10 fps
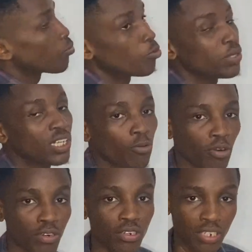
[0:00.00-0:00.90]
node will be the
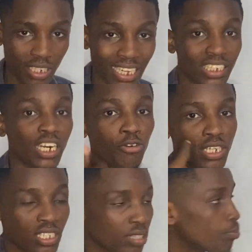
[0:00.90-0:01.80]
one that
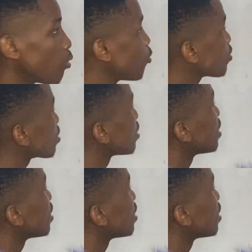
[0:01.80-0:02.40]
generates the impulse,